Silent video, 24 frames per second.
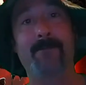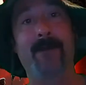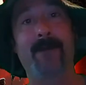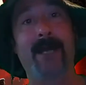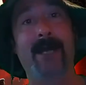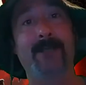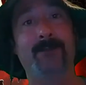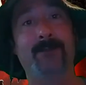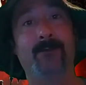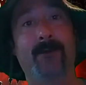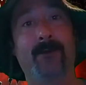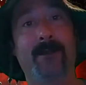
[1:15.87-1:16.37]

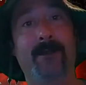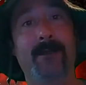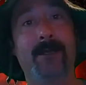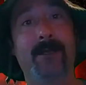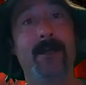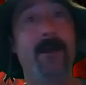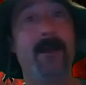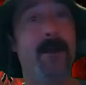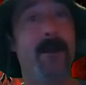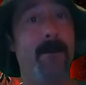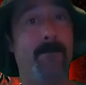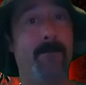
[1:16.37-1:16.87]
my door.
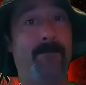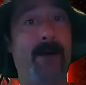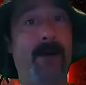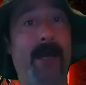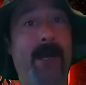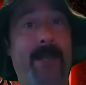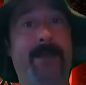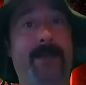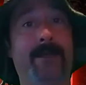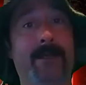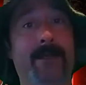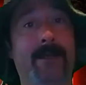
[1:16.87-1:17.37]

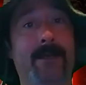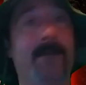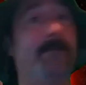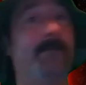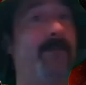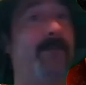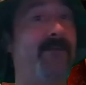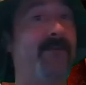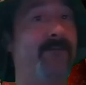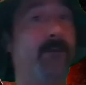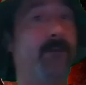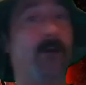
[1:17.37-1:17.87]
But
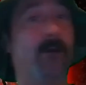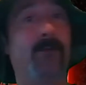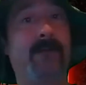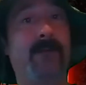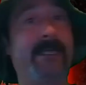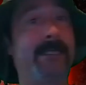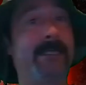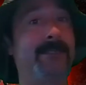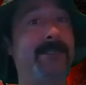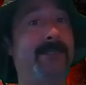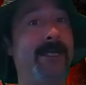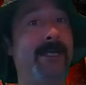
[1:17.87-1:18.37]
before we
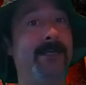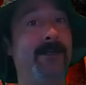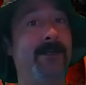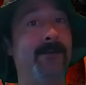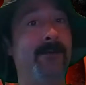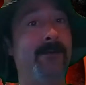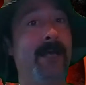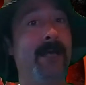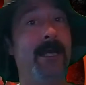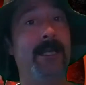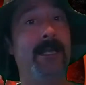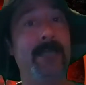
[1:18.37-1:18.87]

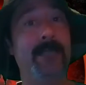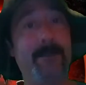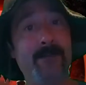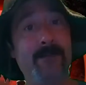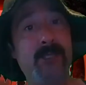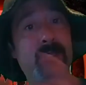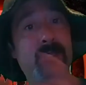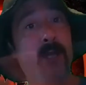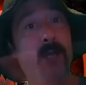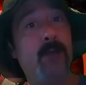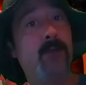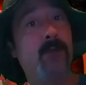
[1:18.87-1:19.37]
continue, let me
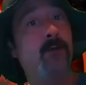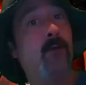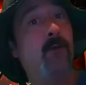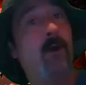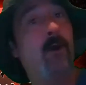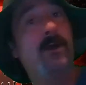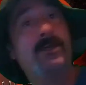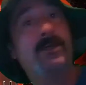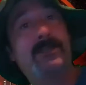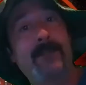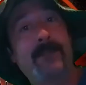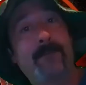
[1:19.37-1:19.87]
show you
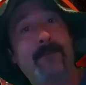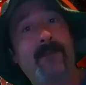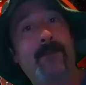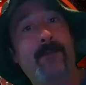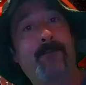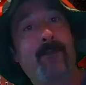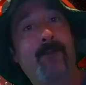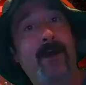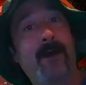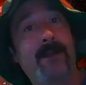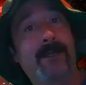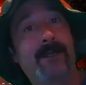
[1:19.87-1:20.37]
some of the
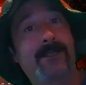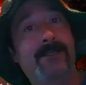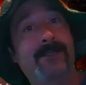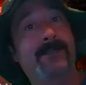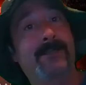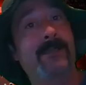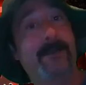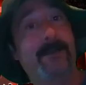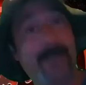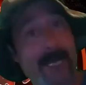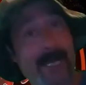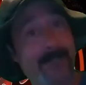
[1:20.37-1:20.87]
products
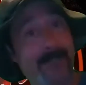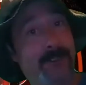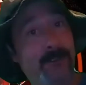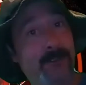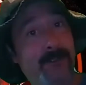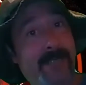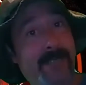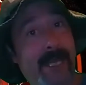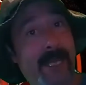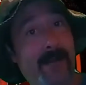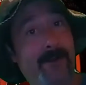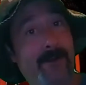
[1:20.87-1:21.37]
that I do
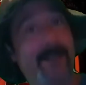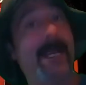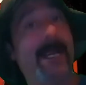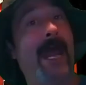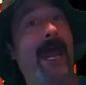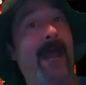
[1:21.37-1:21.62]
carry